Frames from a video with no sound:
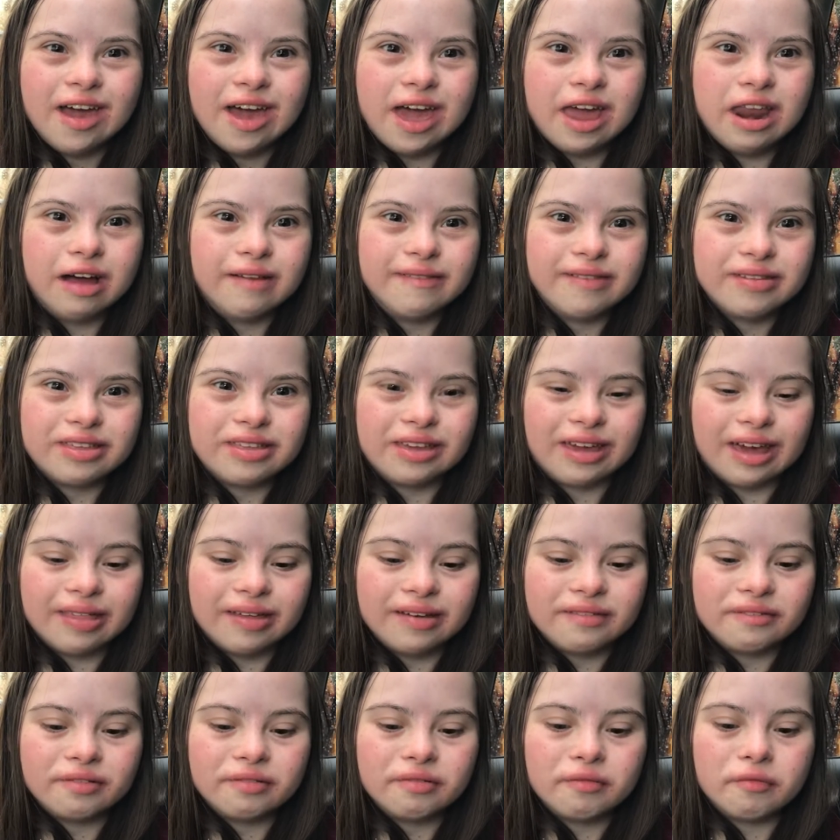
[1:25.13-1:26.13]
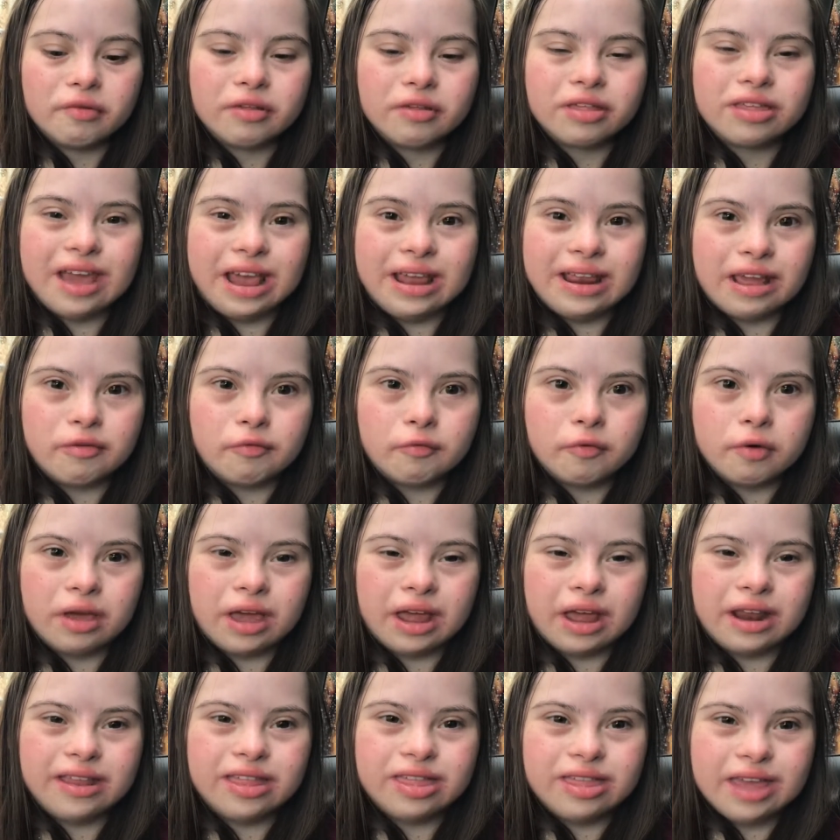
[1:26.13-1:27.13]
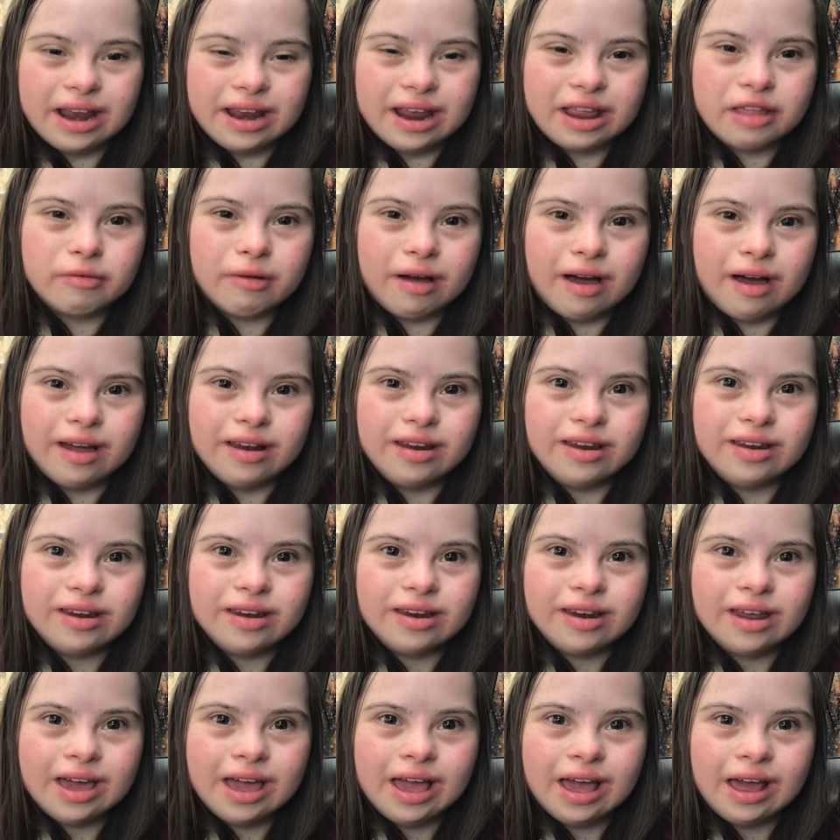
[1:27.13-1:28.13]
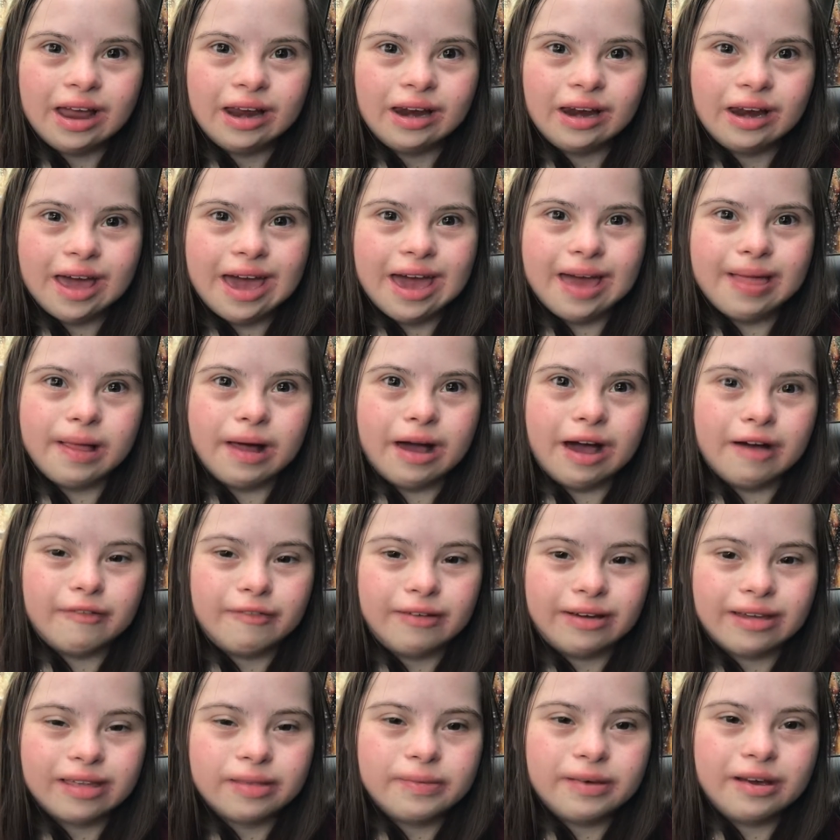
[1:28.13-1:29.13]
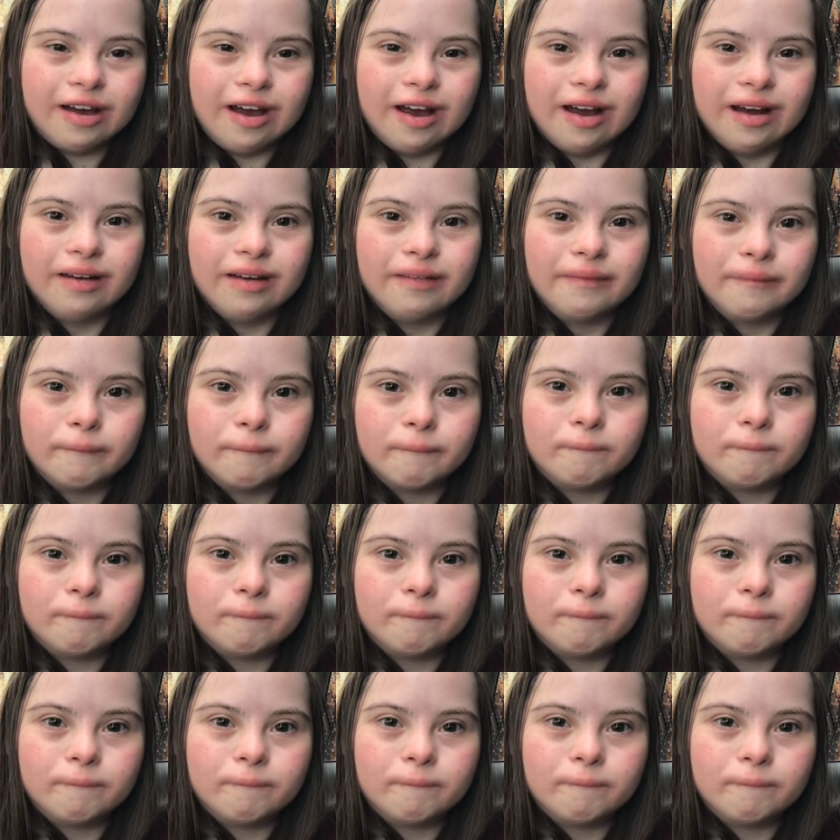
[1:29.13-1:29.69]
And all of us together, we'll stand as, we can stand as one, and our voices be heard.